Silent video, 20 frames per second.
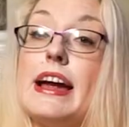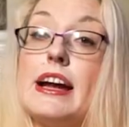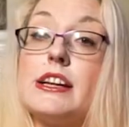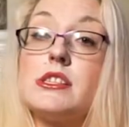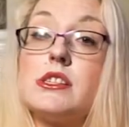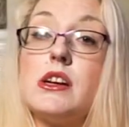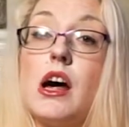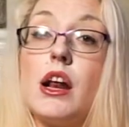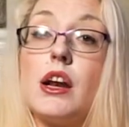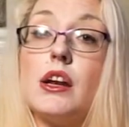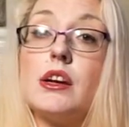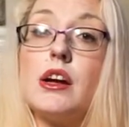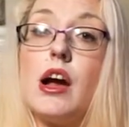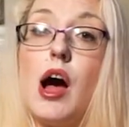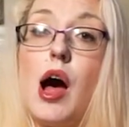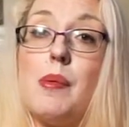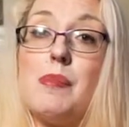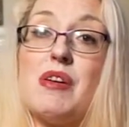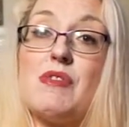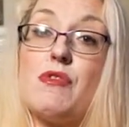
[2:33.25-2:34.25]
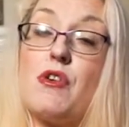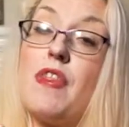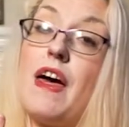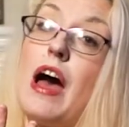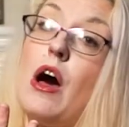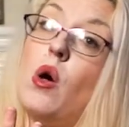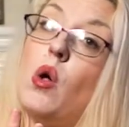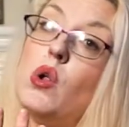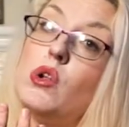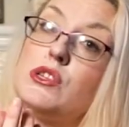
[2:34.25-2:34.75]
it's not uncommon for
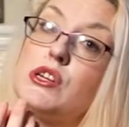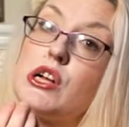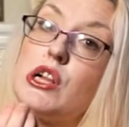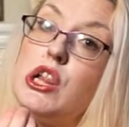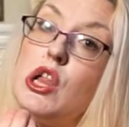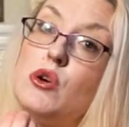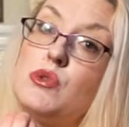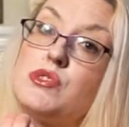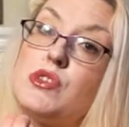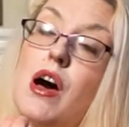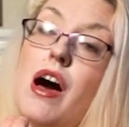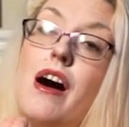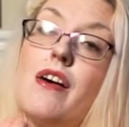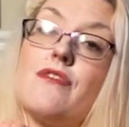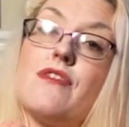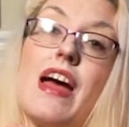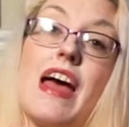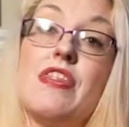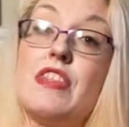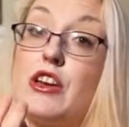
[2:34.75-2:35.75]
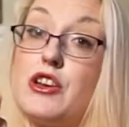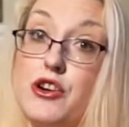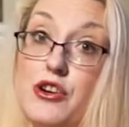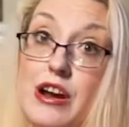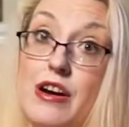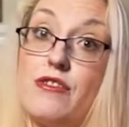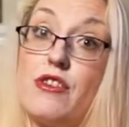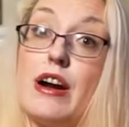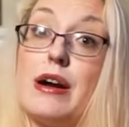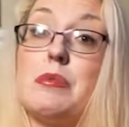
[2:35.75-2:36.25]
that hole to close off, and then you're
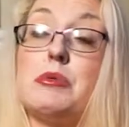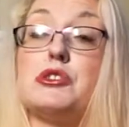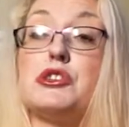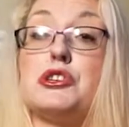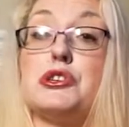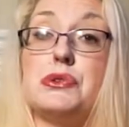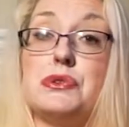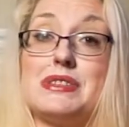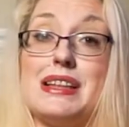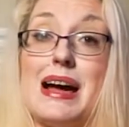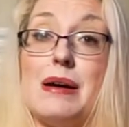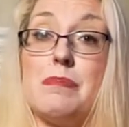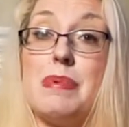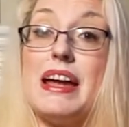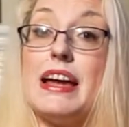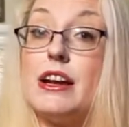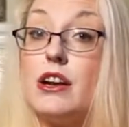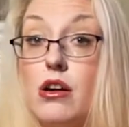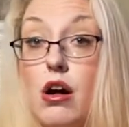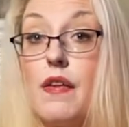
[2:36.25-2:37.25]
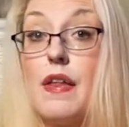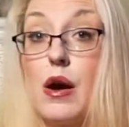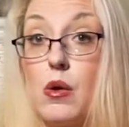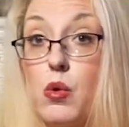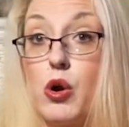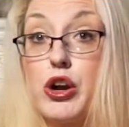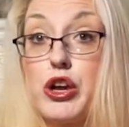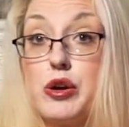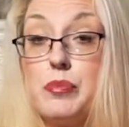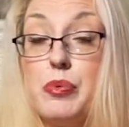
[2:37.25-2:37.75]
never able to use that bead, and all that
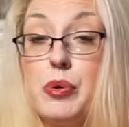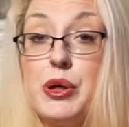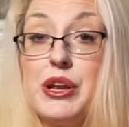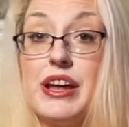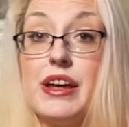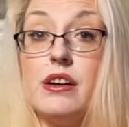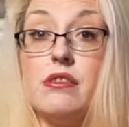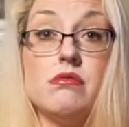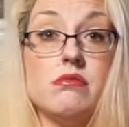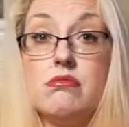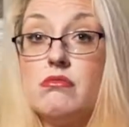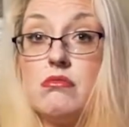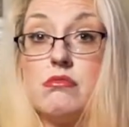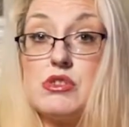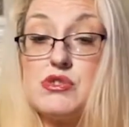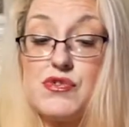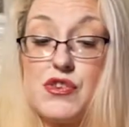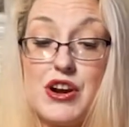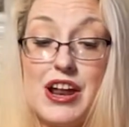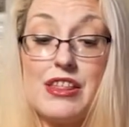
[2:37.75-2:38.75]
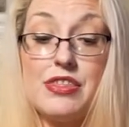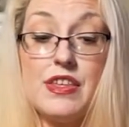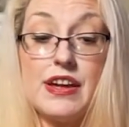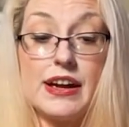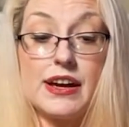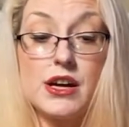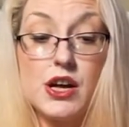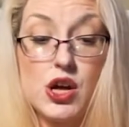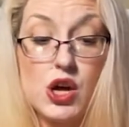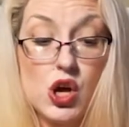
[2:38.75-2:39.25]
work you put in was for
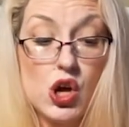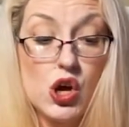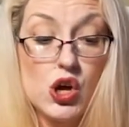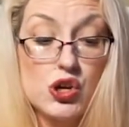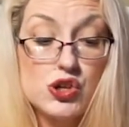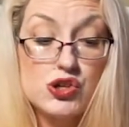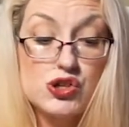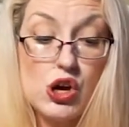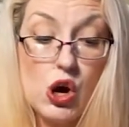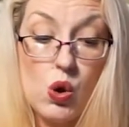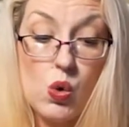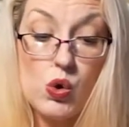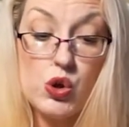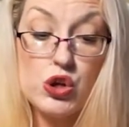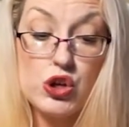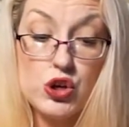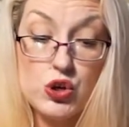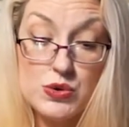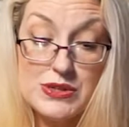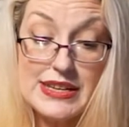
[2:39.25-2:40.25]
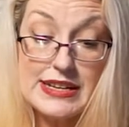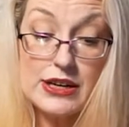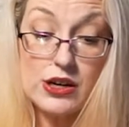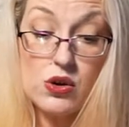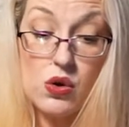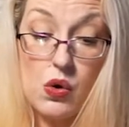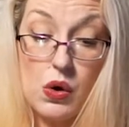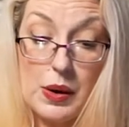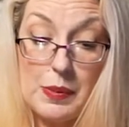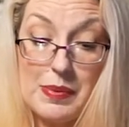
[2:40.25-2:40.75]
nothing. So using a
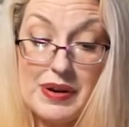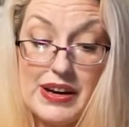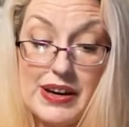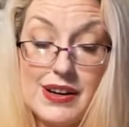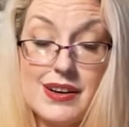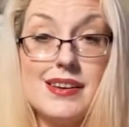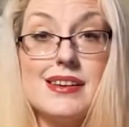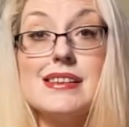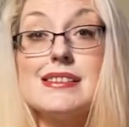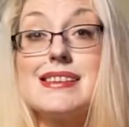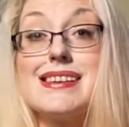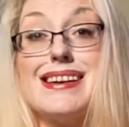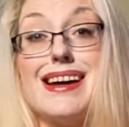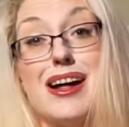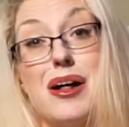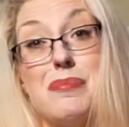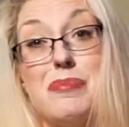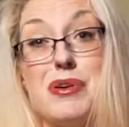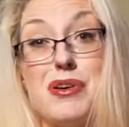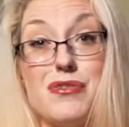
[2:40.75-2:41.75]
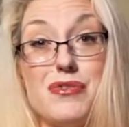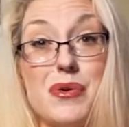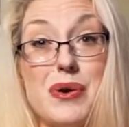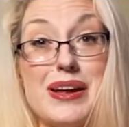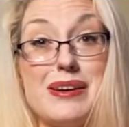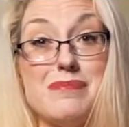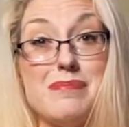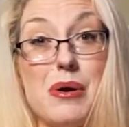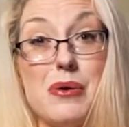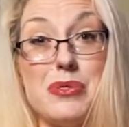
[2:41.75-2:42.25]
core bead is going to help you
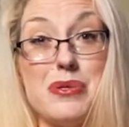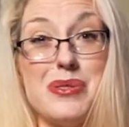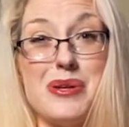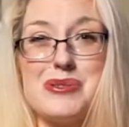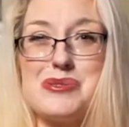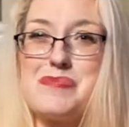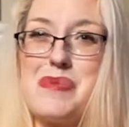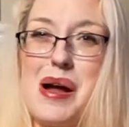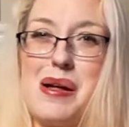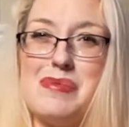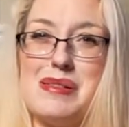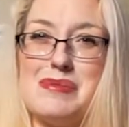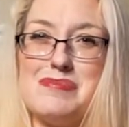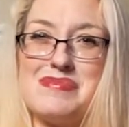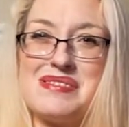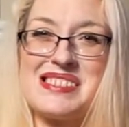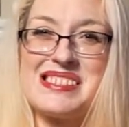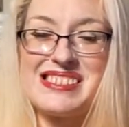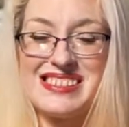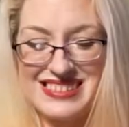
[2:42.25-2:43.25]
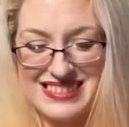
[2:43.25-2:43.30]
avoid both of those problems.